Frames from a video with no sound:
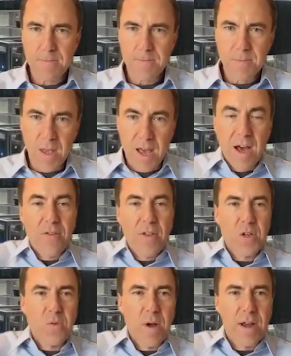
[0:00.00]
Yeah,
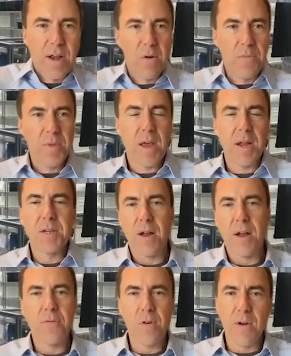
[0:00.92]
that's right. No, it's
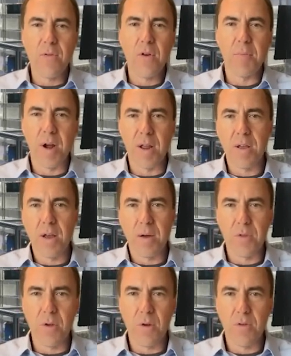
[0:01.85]
not for everybody.
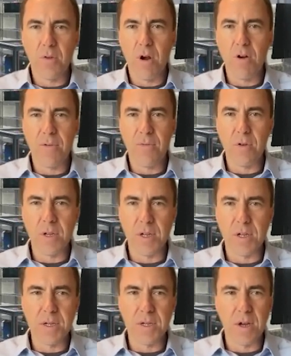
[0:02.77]
There are
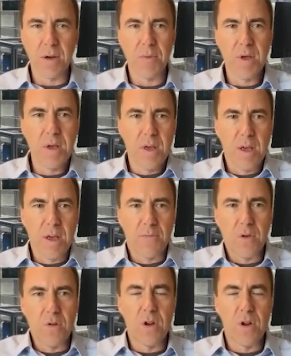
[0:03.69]
differences.
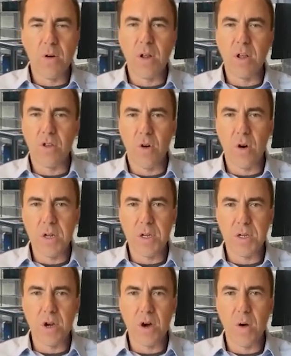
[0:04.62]
If you don't enjoy
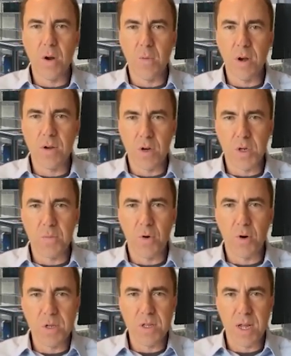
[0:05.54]
snow and winter
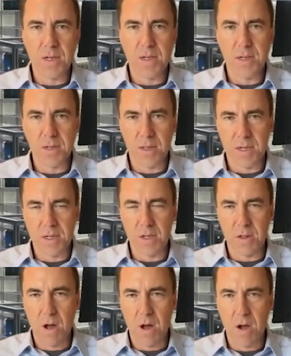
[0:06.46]
sports, that's a
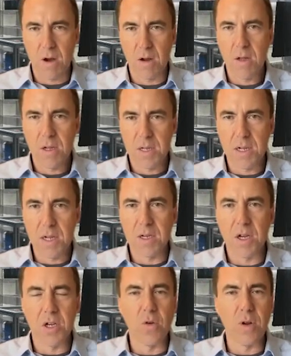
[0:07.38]
long
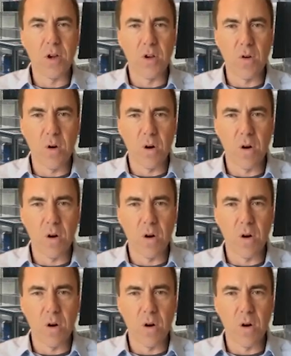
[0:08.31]
season to endure.